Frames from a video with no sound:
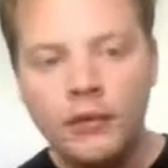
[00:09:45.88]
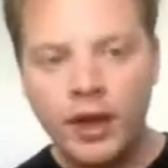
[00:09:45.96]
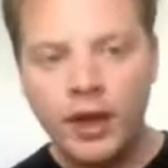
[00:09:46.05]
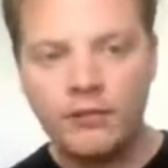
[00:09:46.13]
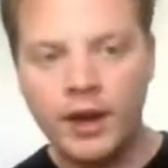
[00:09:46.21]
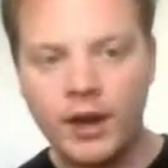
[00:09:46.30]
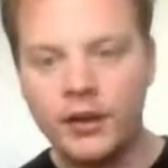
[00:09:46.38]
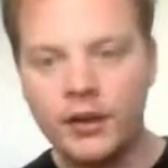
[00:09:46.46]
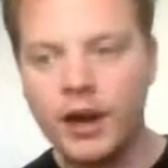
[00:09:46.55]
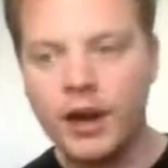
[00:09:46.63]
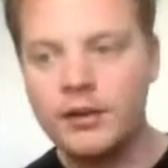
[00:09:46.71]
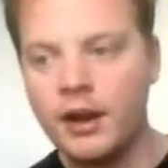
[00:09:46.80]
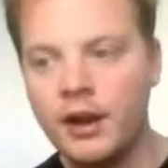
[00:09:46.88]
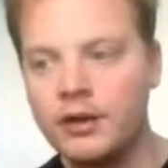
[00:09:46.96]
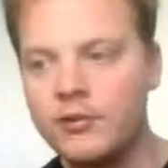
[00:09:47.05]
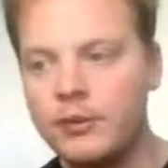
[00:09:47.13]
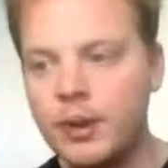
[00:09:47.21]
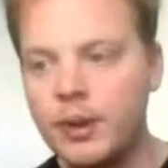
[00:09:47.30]
can't find their
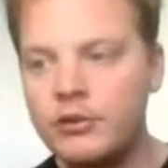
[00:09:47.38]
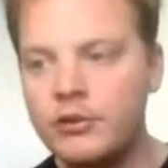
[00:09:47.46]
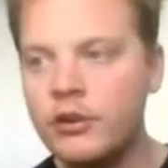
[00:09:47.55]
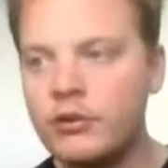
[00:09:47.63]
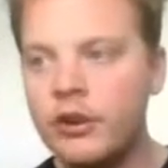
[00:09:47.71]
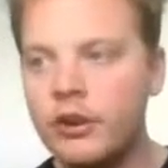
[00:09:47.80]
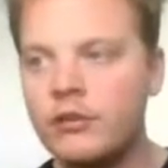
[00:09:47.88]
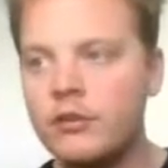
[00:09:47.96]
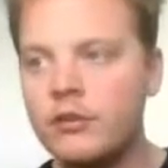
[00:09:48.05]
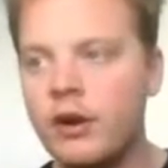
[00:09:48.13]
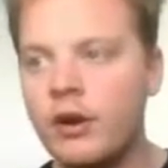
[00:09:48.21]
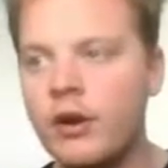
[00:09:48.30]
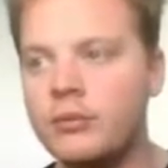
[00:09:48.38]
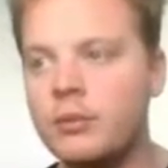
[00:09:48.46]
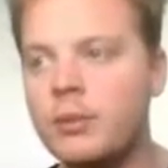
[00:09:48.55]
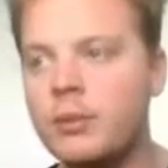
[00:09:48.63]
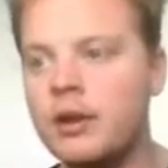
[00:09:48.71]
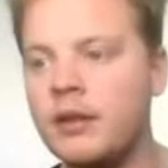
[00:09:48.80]
contact information, as long as they've
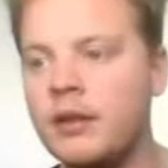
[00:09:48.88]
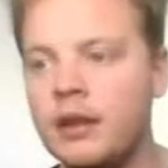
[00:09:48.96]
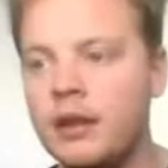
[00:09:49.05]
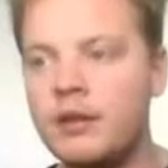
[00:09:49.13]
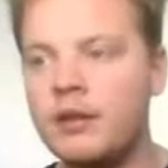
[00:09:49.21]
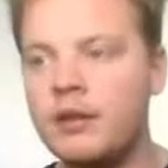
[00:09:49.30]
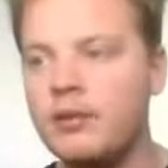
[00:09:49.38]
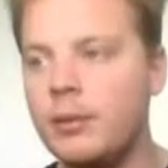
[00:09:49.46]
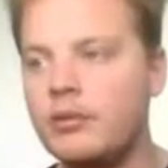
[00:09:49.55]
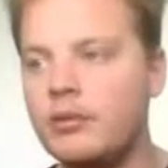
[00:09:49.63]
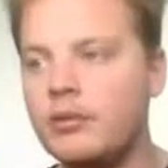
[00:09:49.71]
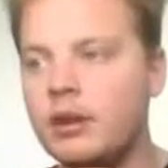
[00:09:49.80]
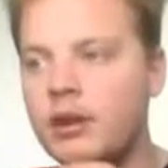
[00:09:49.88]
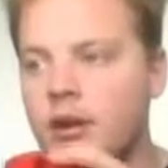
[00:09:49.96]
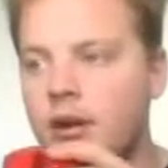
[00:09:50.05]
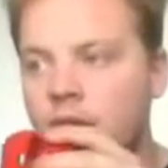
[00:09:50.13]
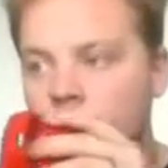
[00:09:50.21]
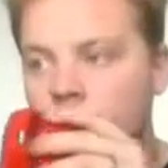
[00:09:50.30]
RSVP'd, they get the information here.